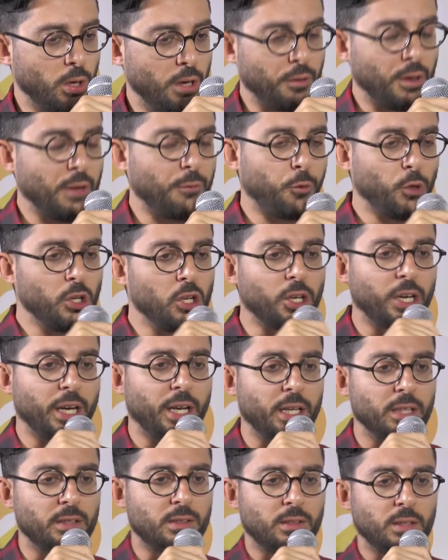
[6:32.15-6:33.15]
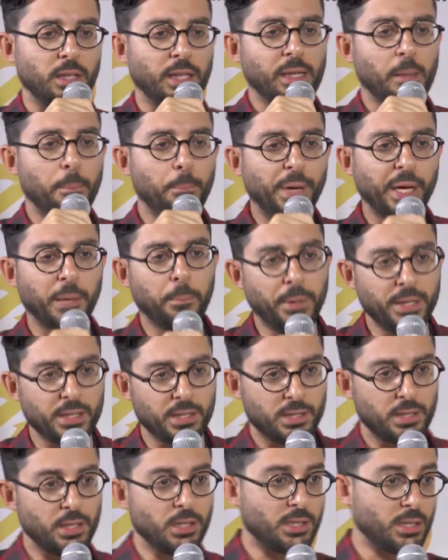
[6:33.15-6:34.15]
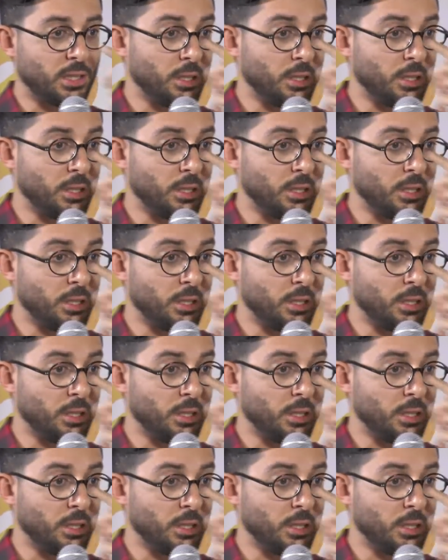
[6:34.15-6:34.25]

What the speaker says: if we look at it like a big business,